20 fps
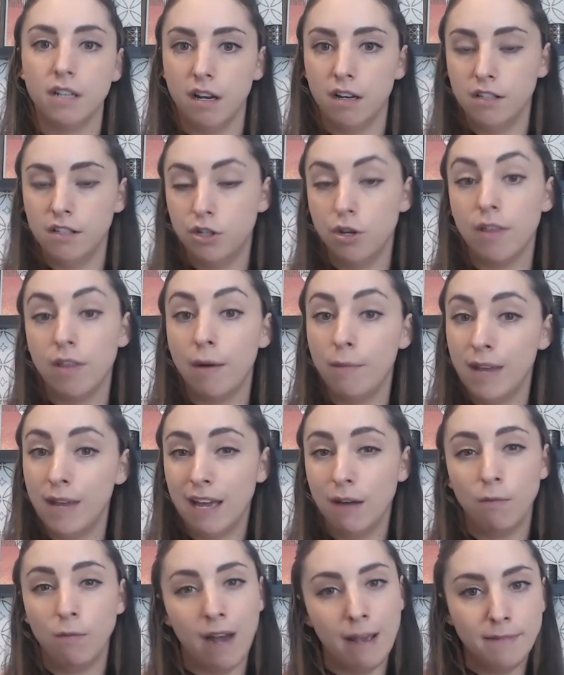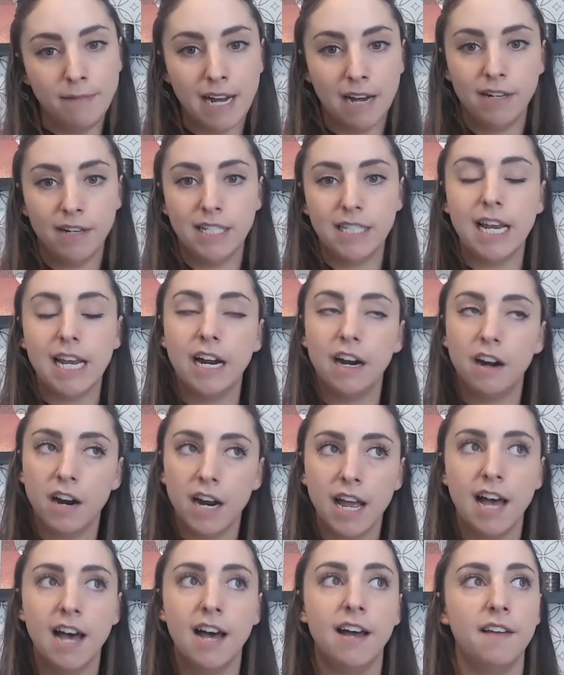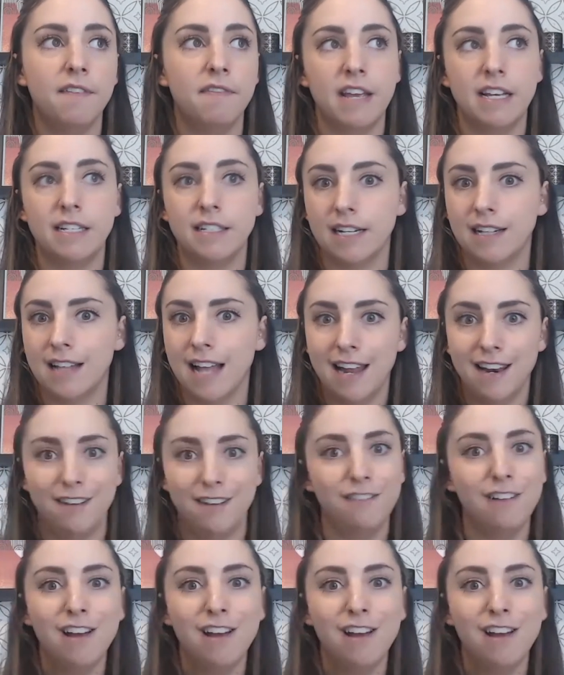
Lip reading: so that we can wipe down his area and things like that if